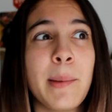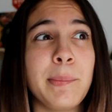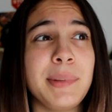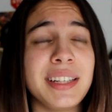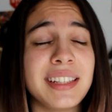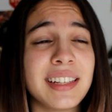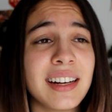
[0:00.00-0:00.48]

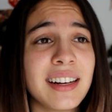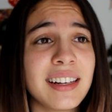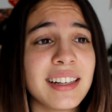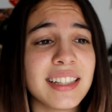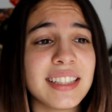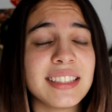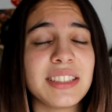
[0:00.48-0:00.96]

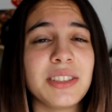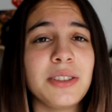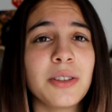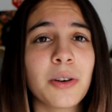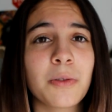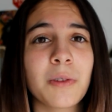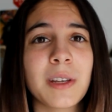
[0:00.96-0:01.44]
because
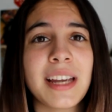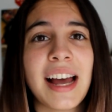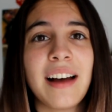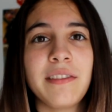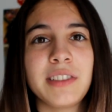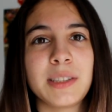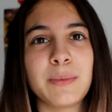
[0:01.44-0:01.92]
you don't really
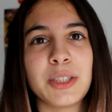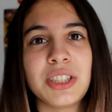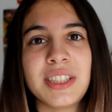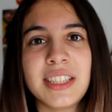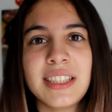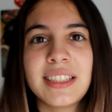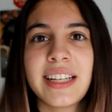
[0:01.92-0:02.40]
have as
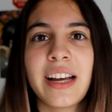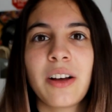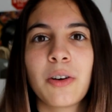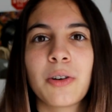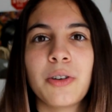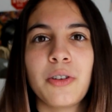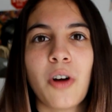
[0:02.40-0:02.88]
much
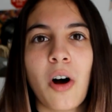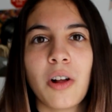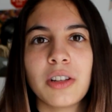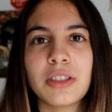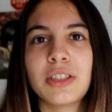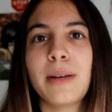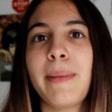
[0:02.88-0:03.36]
detail or
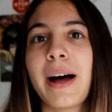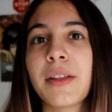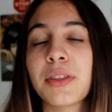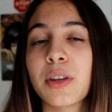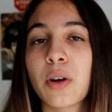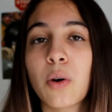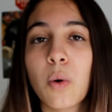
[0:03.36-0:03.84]
knowledge
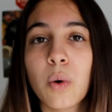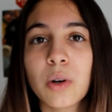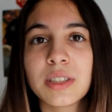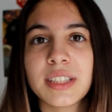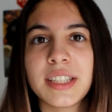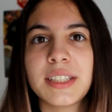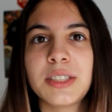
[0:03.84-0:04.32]
about the
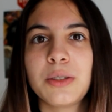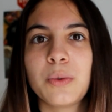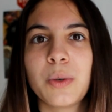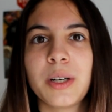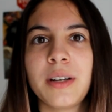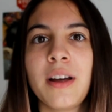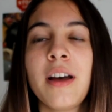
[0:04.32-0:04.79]
course as you
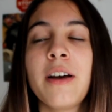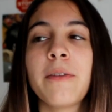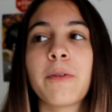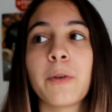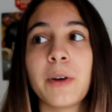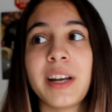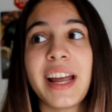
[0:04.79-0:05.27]
would
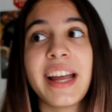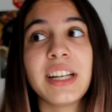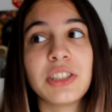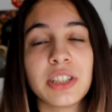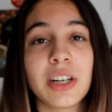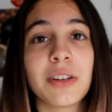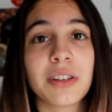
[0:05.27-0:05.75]
for an
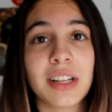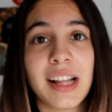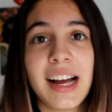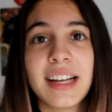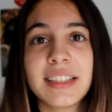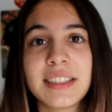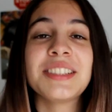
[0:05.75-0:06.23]
HL
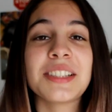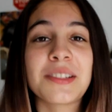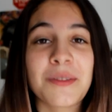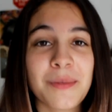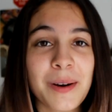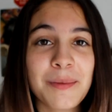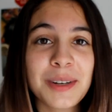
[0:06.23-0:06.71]
class.
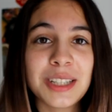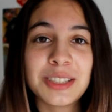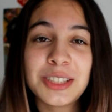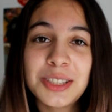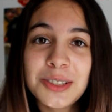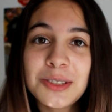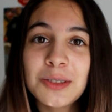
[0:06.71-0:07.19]
Just remember to
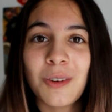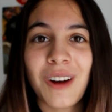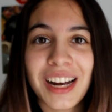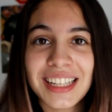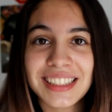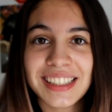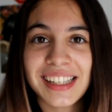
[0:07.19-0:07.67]
choose
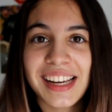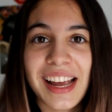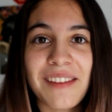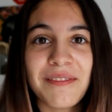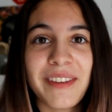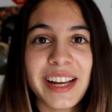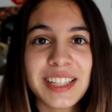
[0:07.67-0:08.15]
wisely
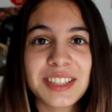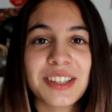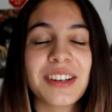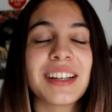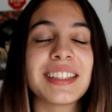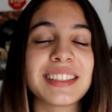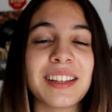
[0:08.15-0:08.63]
and make
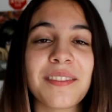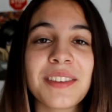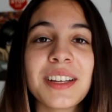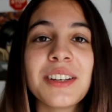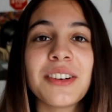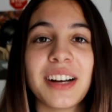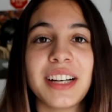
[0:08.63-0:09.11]
sure it's
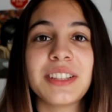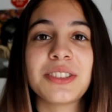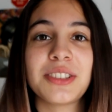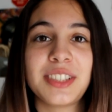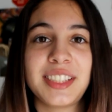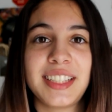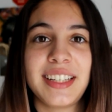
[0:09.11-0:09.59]
something you're
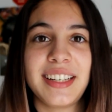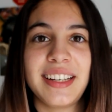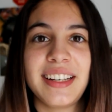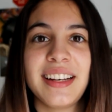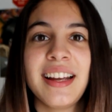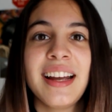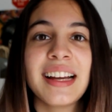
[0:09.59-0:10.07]
interested
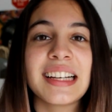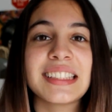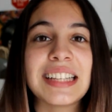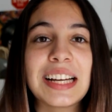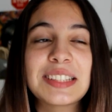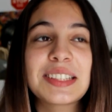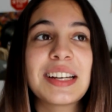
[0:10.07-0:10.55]
in, because
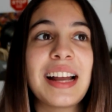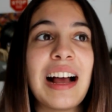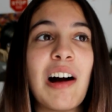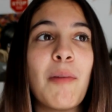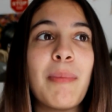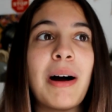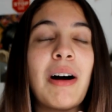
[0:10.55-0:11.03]
that's going to
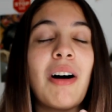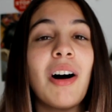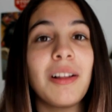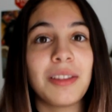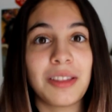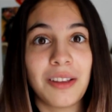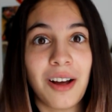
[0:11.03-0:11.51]
help out
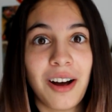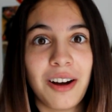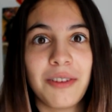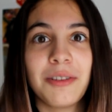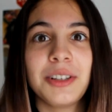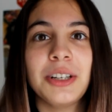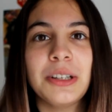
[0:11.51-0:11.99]
a
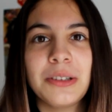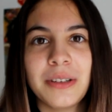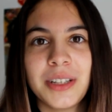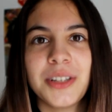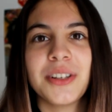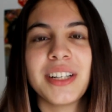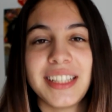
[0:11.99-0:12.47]
lot when you're
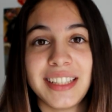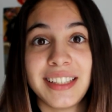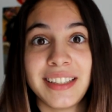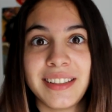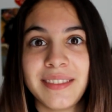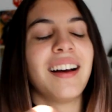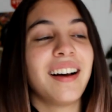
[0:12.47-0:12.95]
doing your
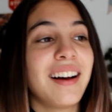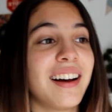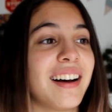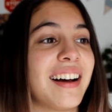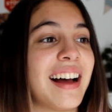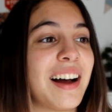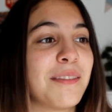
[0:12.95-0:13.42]
EE.
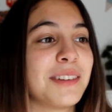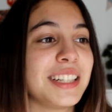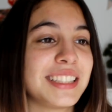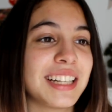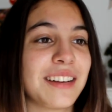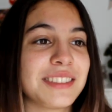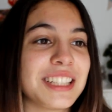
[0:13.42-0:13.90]
How many
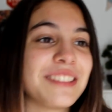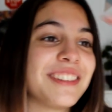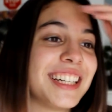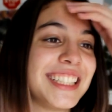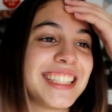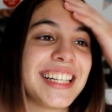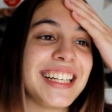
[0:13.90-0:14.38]
times have
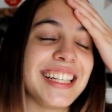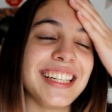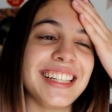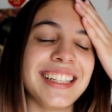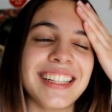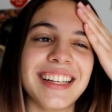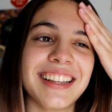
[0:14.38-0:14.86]
I said
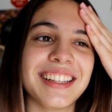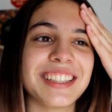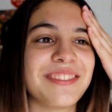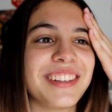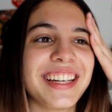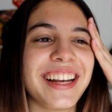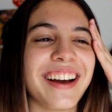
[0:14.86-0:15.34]
EE in
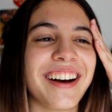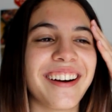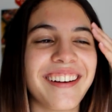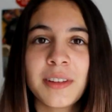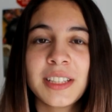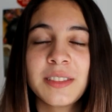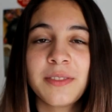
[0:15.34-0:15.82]
this video?
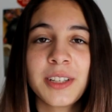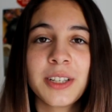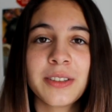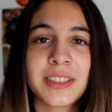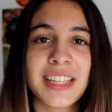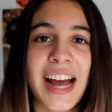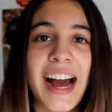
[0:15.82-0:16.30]
This
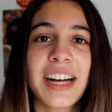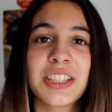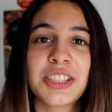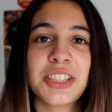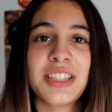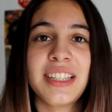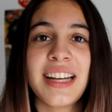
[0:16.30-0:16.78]
video is
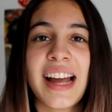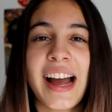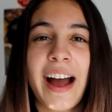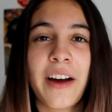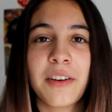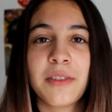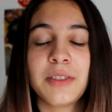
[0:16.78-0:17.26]
actually
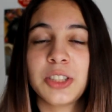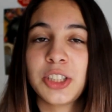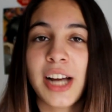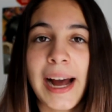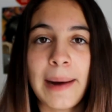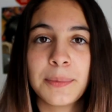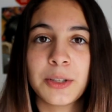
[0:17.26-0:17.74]
out of a
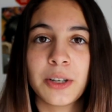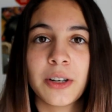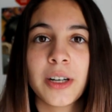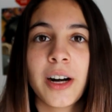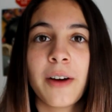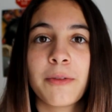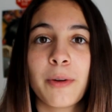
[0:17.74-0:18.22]

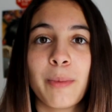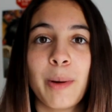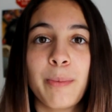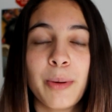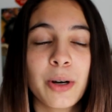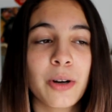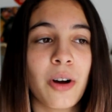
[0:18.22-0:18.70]
chapter from a
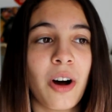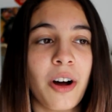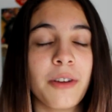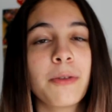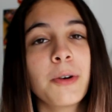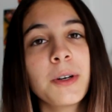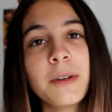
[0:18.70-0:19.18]
book
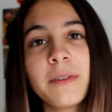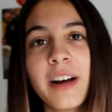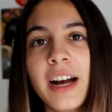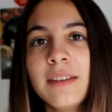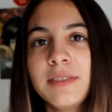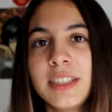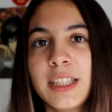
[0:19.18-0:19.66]
called
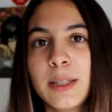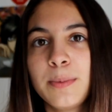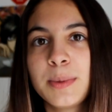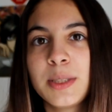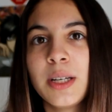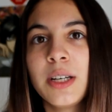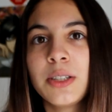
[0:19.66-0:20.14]
45
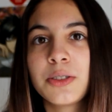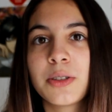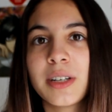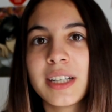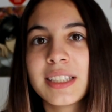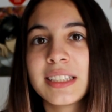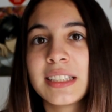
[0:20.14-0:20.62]
Tips,
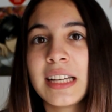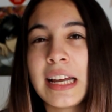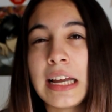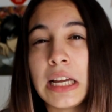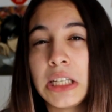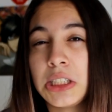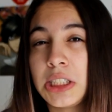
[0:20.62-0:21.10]
Tricks,
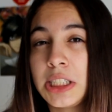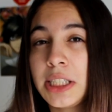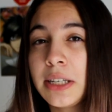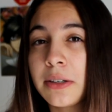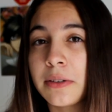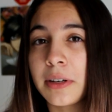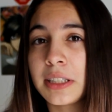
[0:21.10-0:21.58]
and
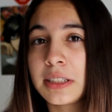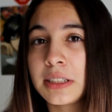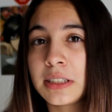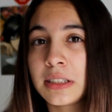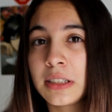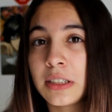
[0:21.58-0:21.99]
Secrets